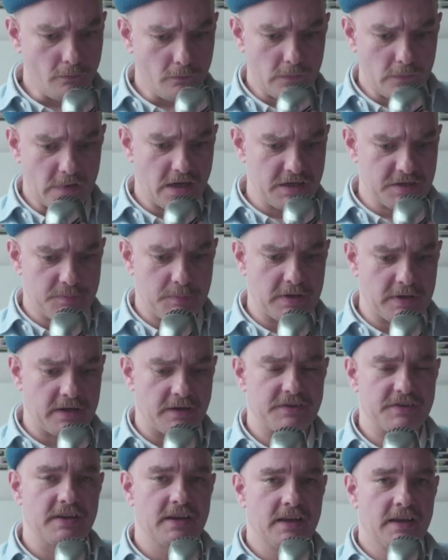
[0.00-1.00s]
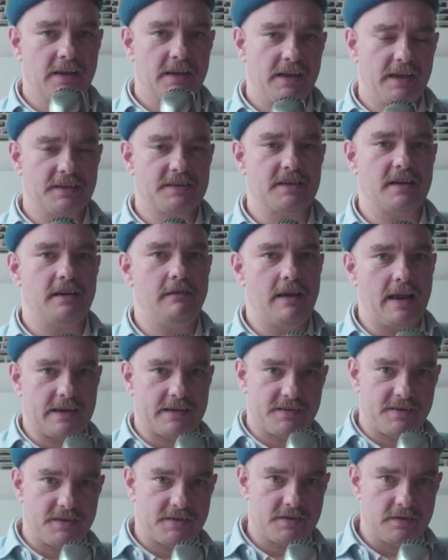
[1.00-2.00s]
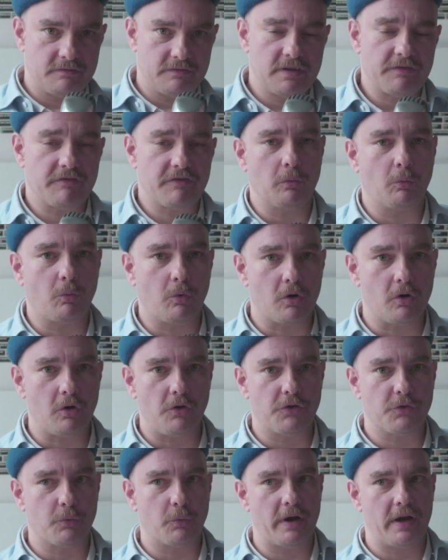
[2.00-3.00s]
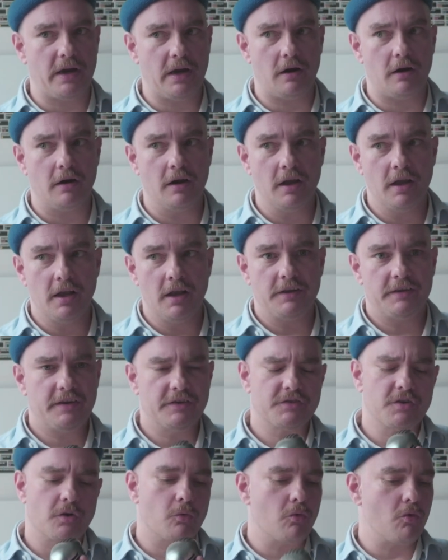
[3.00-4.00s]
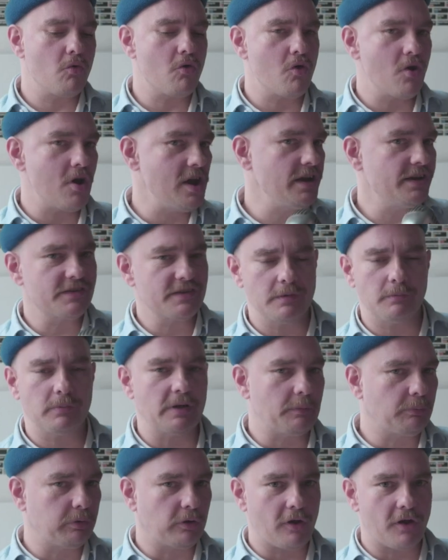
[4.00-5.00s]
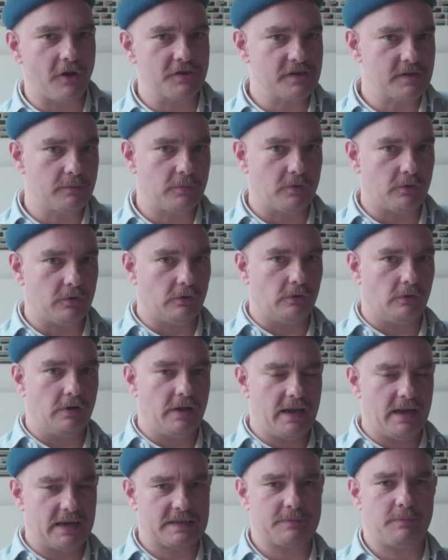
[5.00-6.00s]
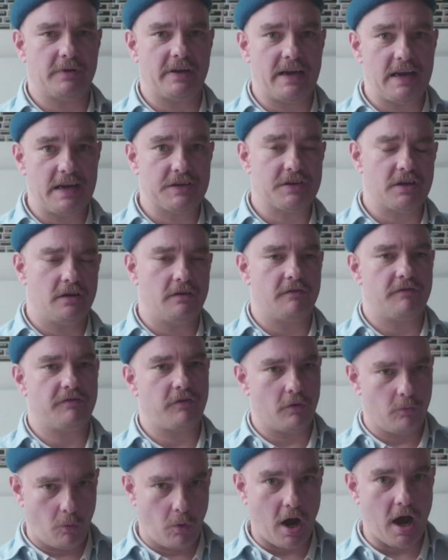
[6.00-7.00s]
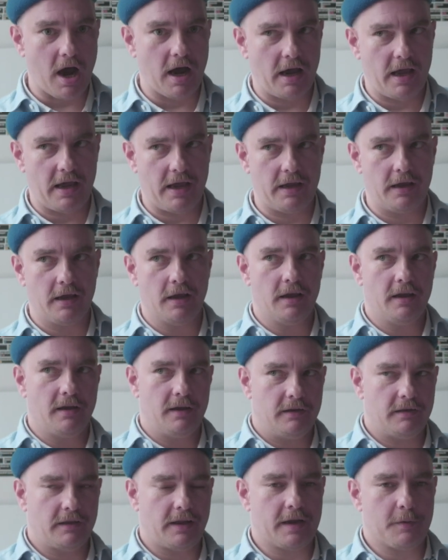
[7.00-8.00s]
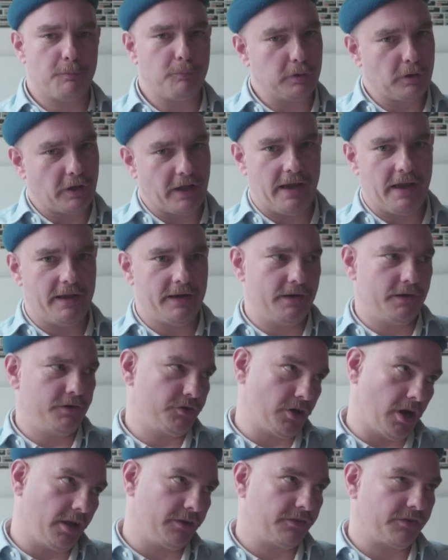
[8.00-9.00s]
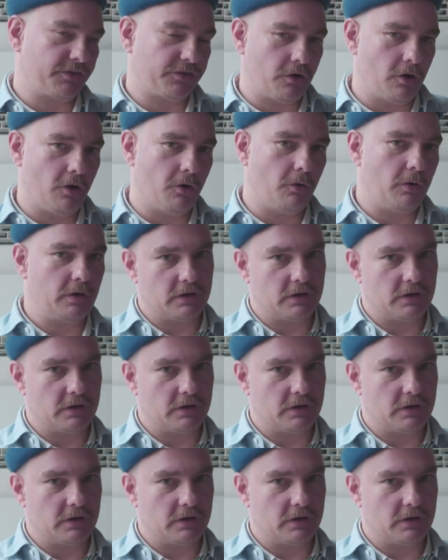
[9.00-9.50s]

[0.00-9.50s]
is because it's a nexus of different worlds where there's a reasonably plausible explanation for why like Blade and Jon Snow and